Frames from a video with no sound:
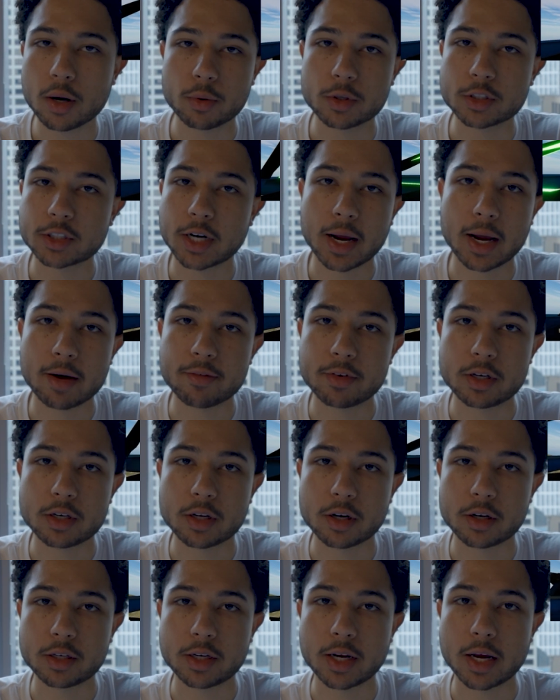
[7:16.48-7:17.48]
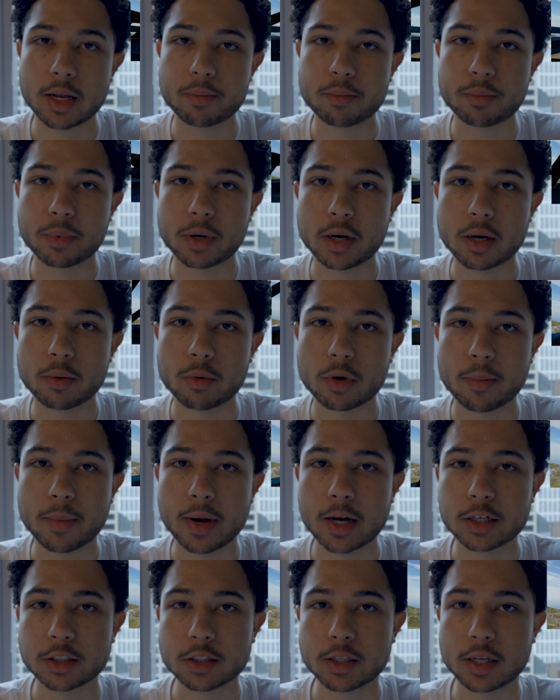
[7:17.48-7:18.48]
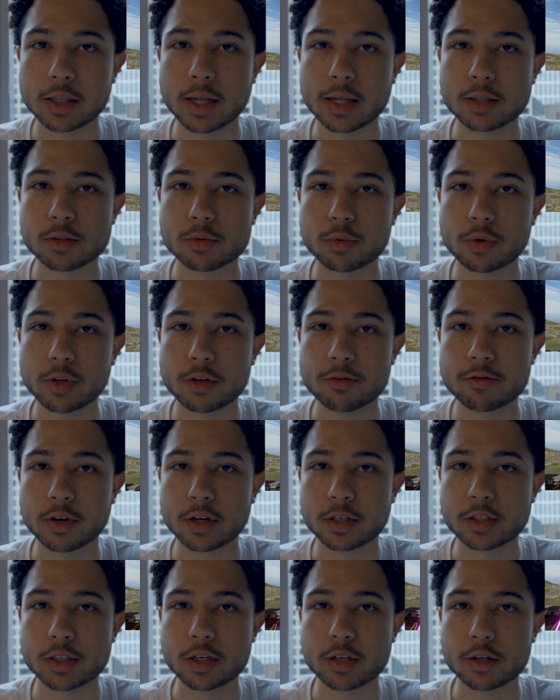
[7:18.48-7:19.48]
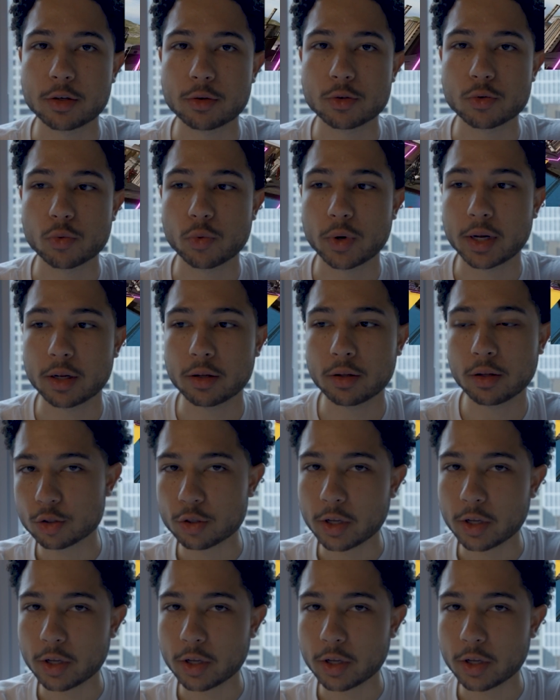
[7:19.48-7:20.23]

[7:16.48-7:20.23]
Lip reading: which I haven't done yet, but I would imagine that that's really fun to do as well.